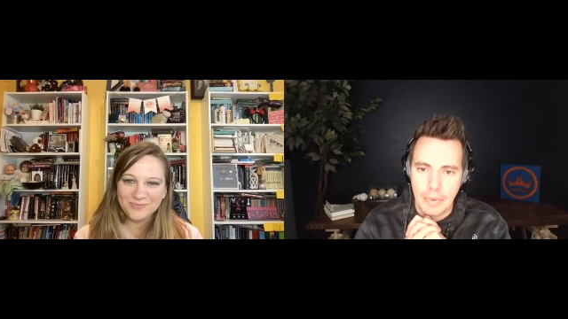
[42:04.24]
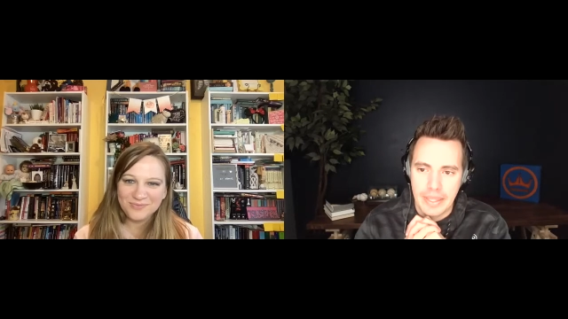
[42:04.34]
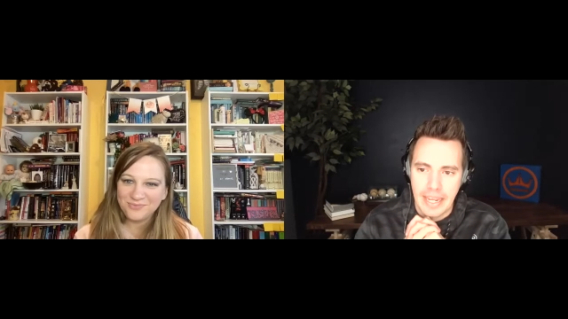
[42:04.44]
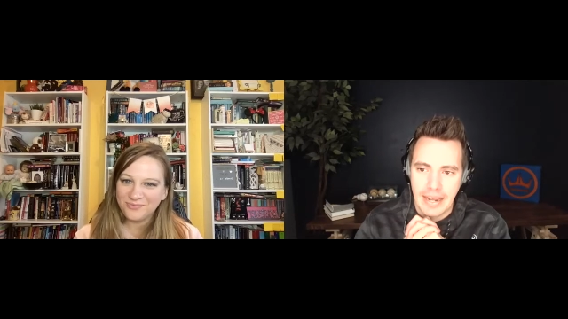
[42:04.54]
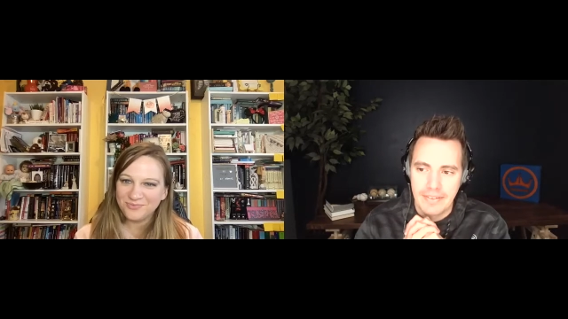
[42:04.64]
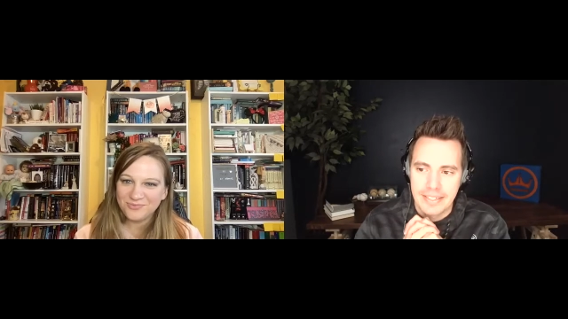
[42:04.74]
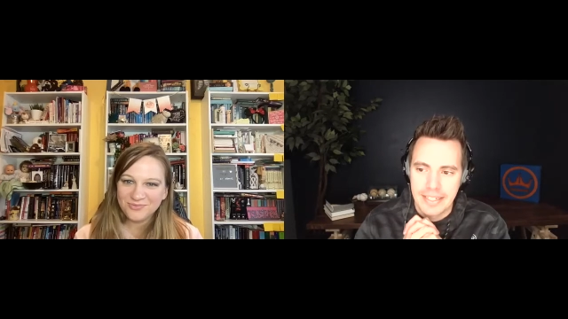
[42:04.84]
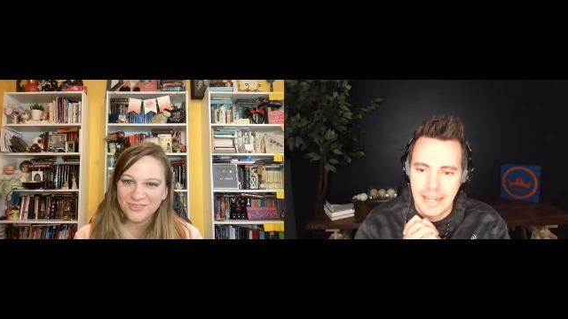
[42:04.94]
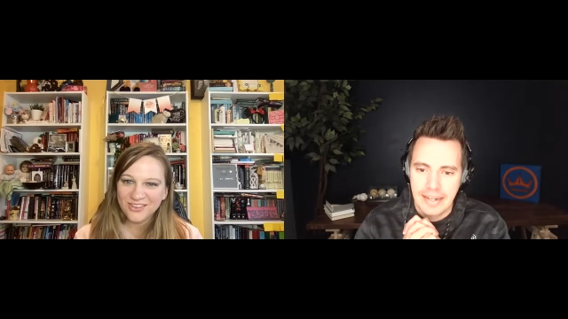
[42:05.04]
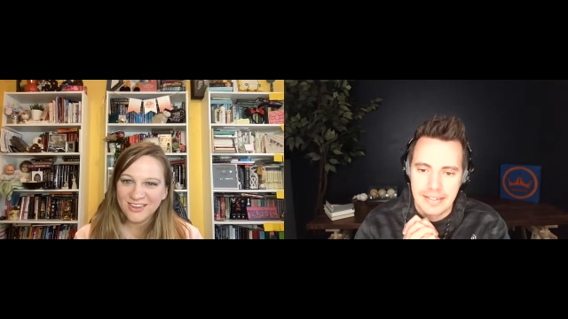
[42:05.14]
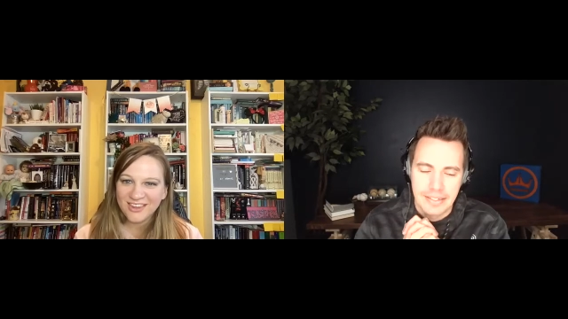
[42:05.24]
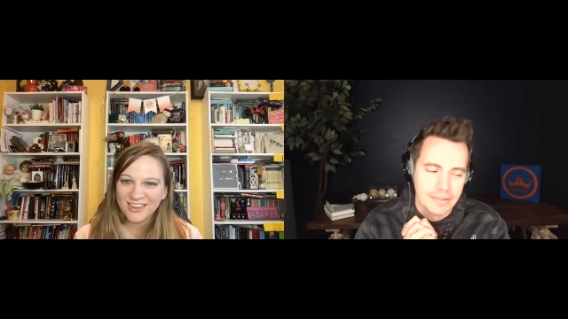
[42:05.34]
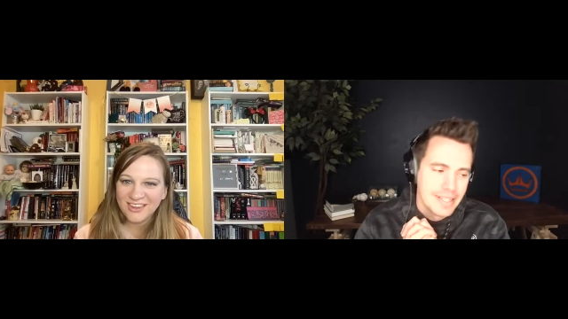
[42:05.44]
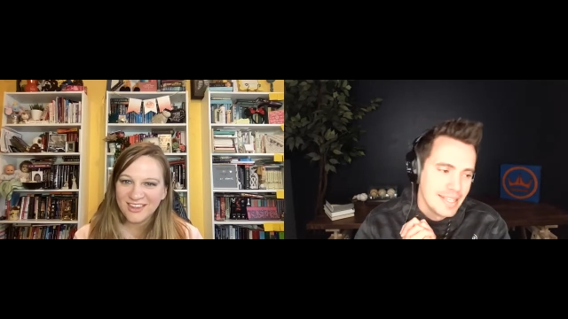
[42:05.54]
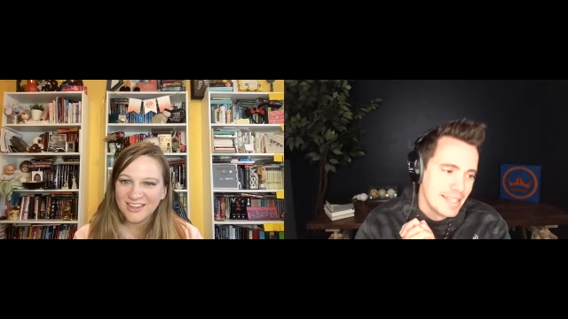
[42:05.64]
Speaker 1: they have to say. And so
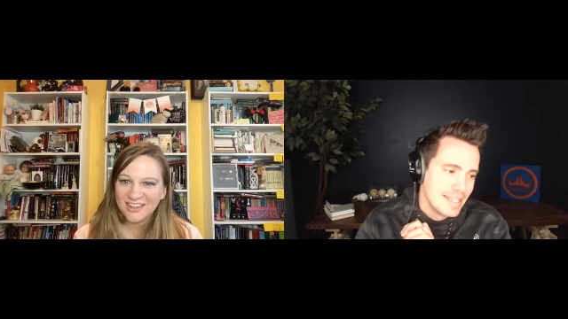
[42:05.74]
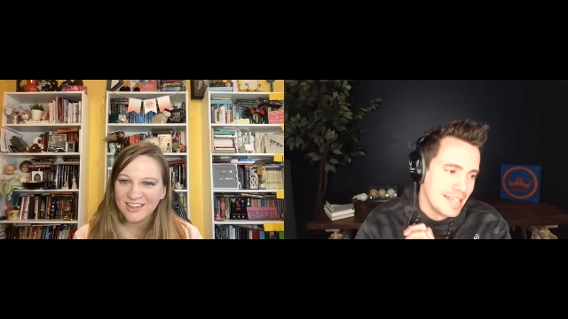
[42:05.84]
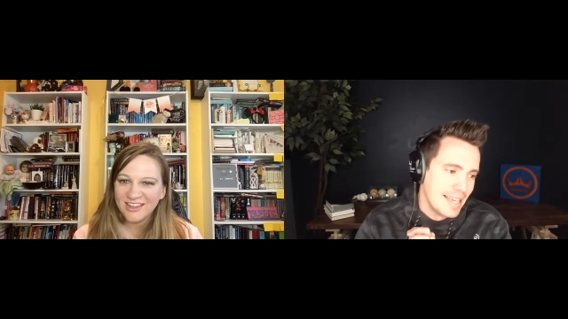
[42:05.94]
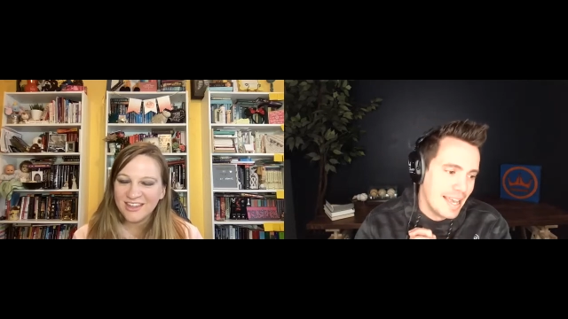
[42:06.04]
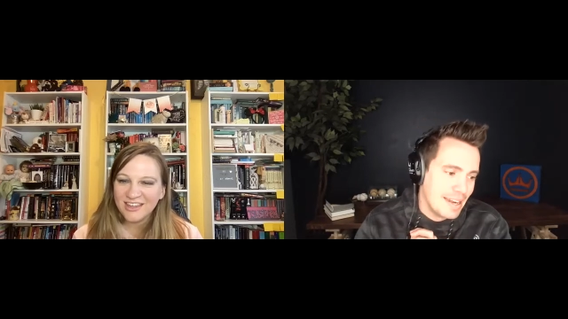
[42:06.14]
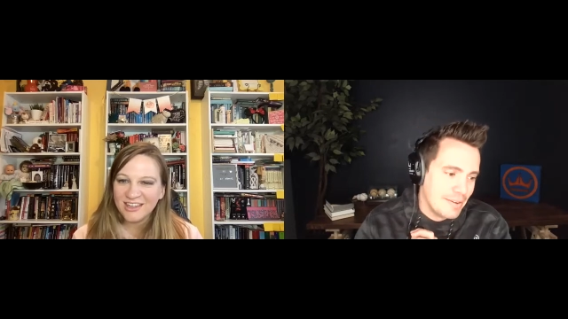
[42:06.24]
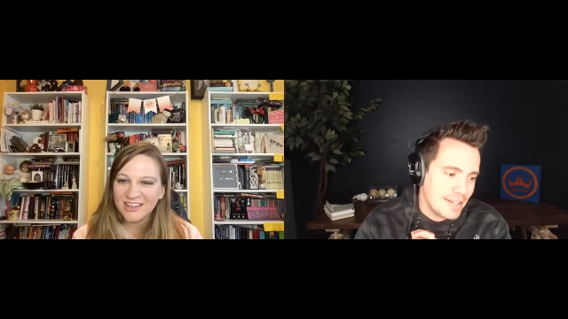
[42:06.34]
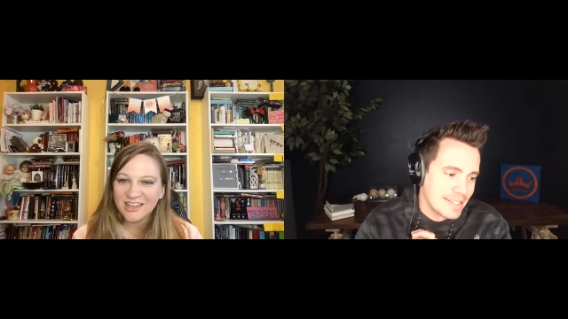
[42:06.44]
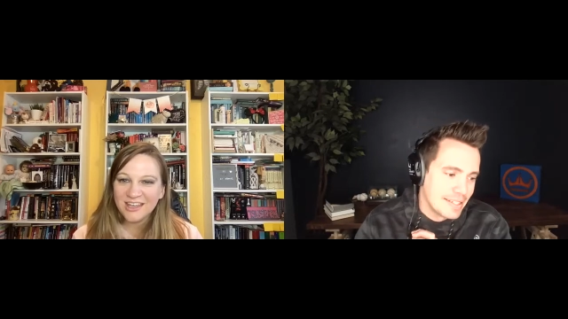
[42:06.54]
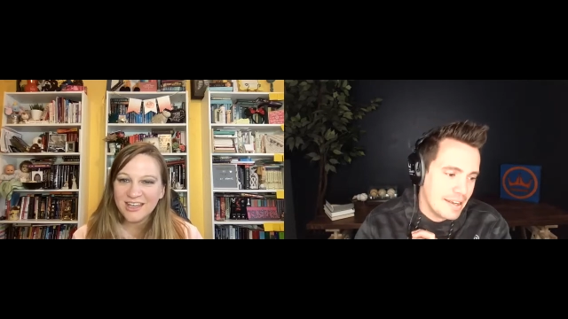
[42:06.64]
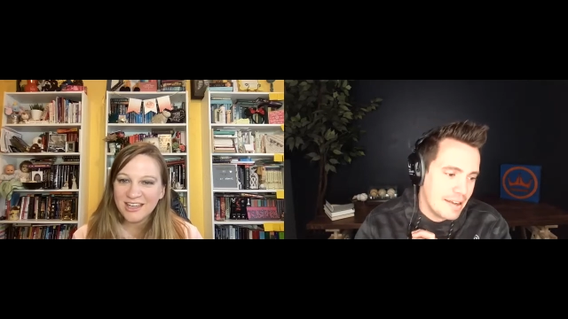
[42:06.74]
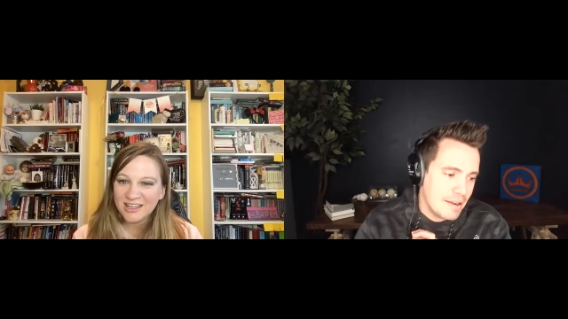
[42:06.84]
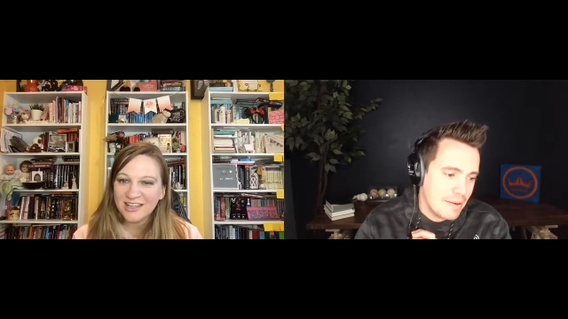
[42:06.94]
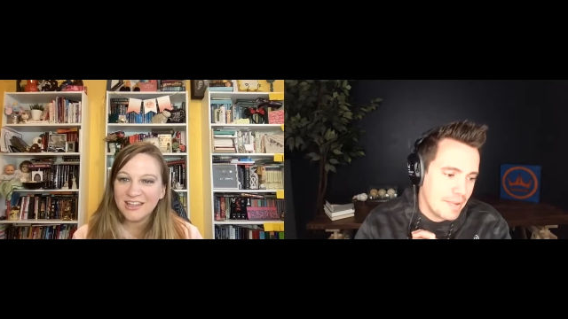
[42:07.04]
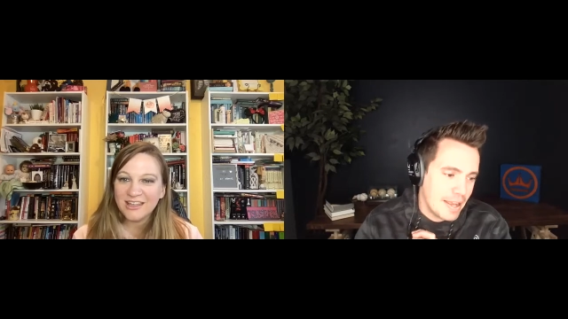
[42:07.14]
anyways,
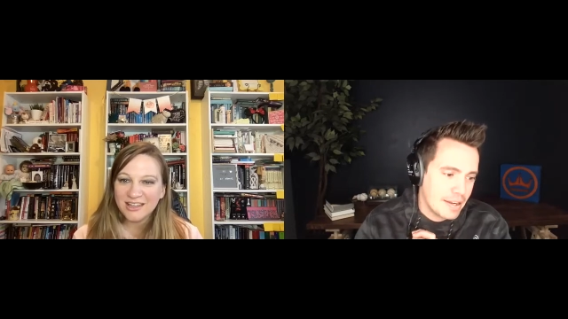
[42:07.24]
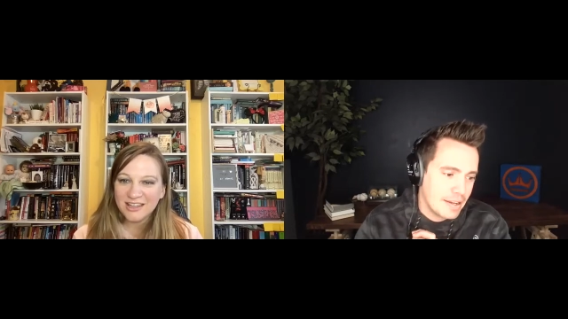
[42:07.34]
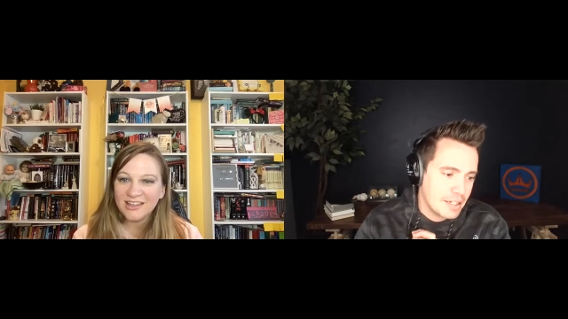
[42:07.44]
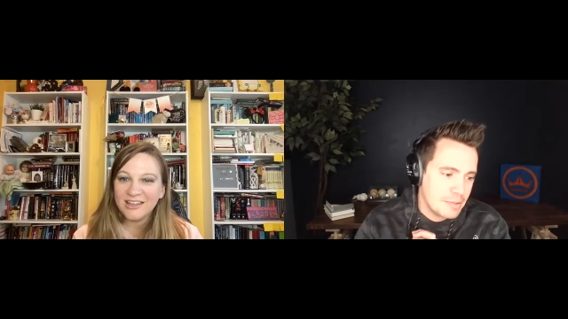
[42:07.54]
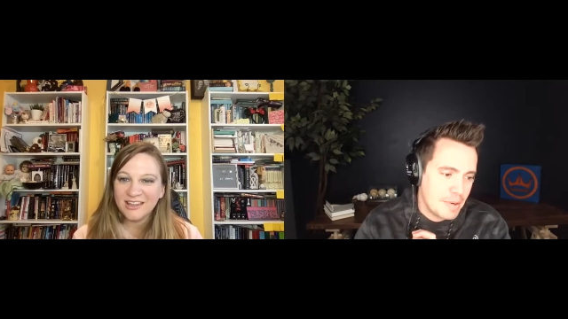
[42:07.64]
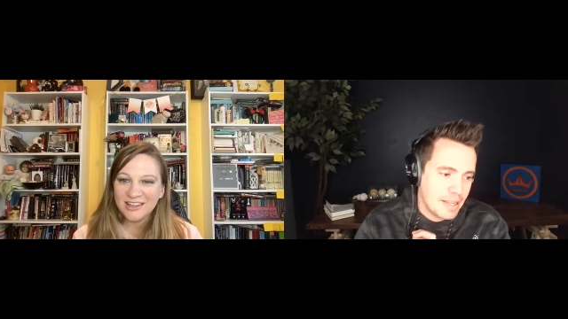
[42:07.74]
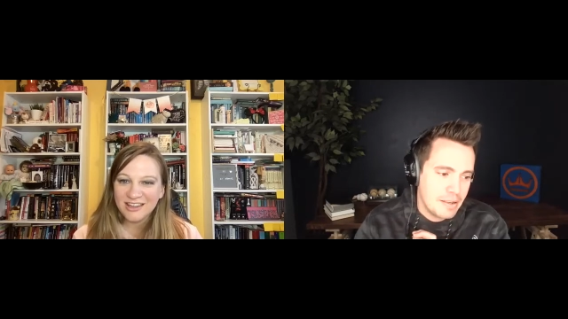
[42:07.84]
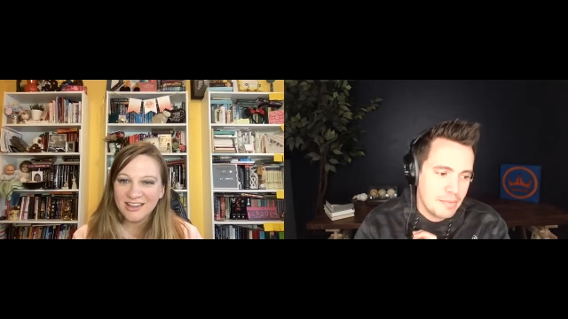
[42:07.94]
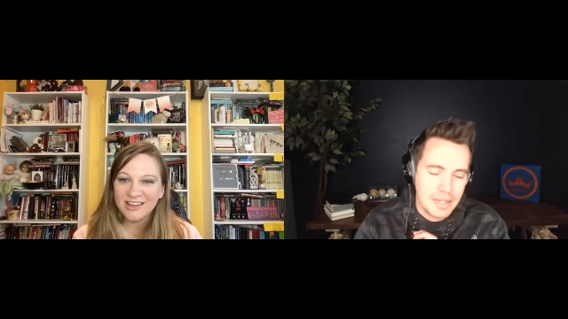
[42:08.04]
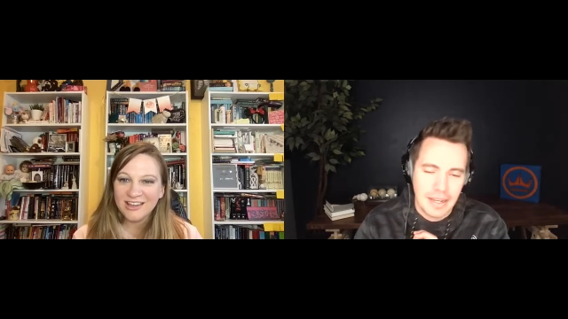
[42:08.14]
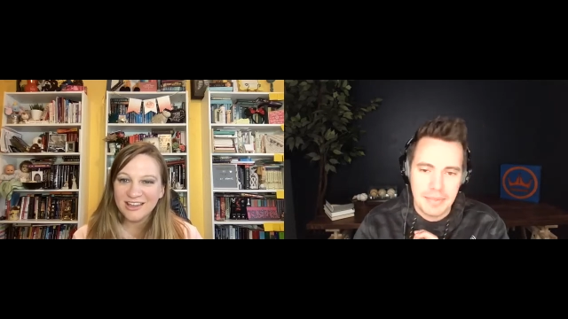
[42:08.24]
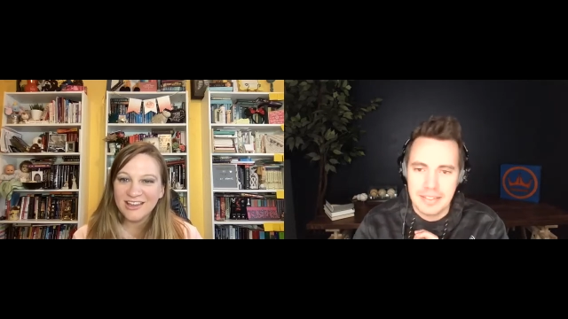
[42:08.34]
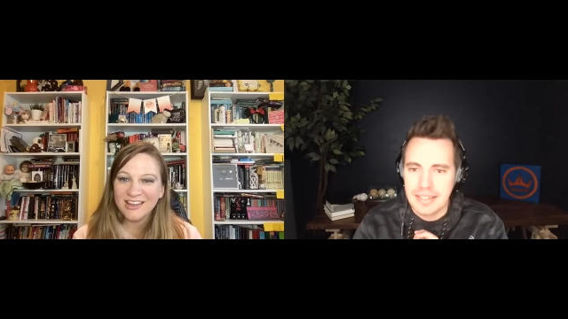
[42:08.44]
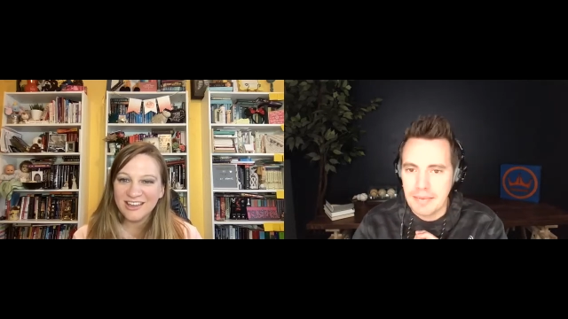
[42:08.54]
um, I could gush about him, but I mean, same